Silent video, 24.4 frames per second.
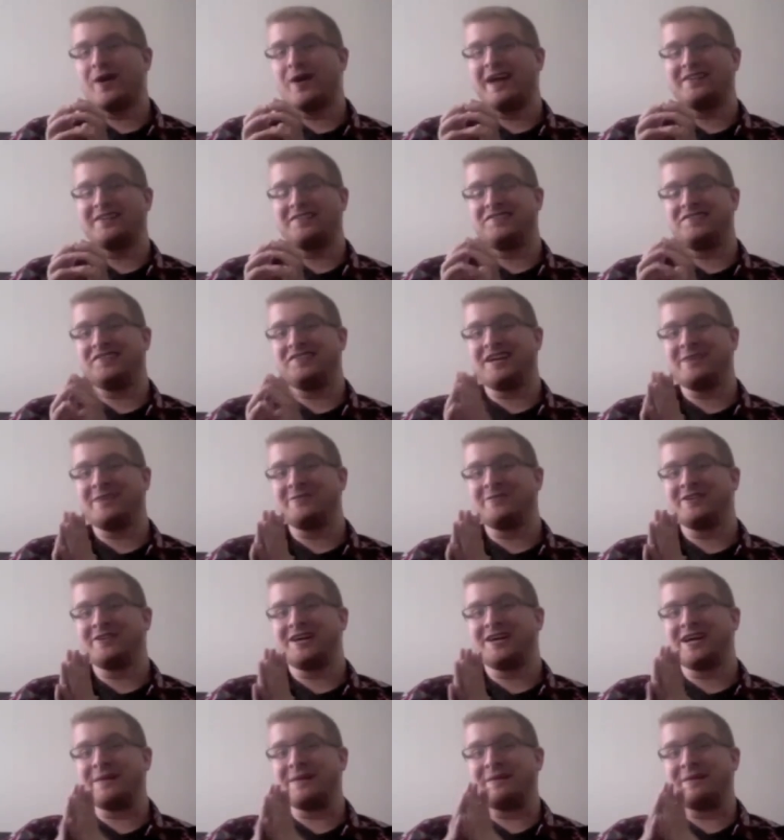At the same
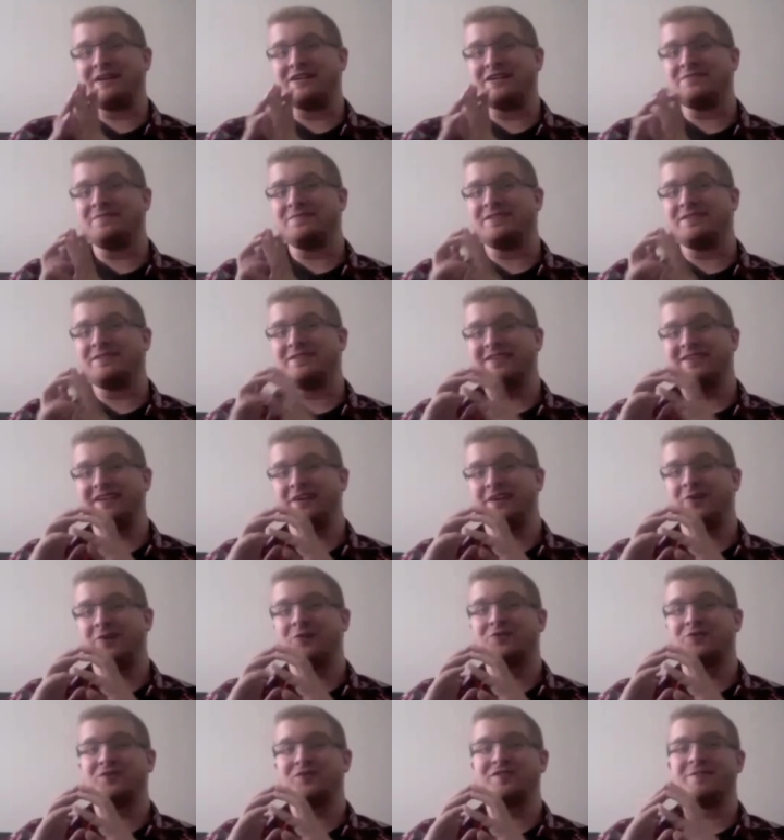time, he's seeing
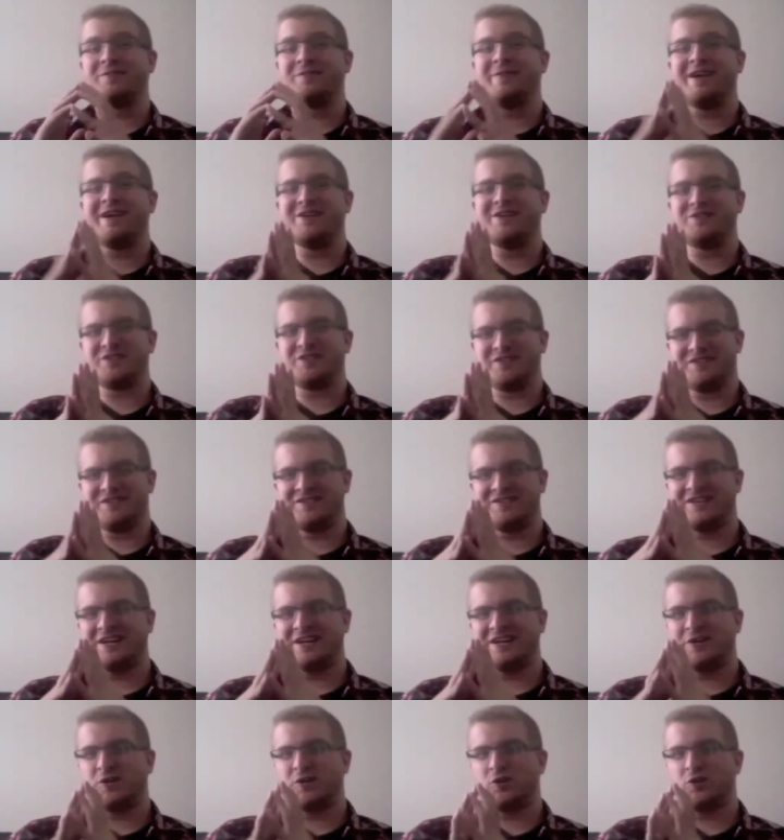alternate dimensions
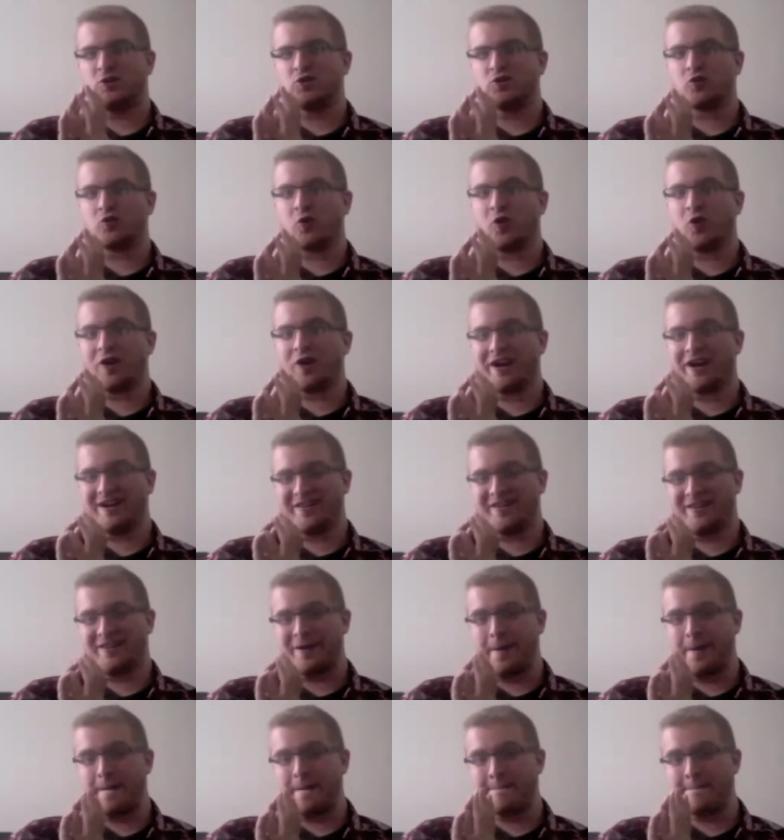and destroying them.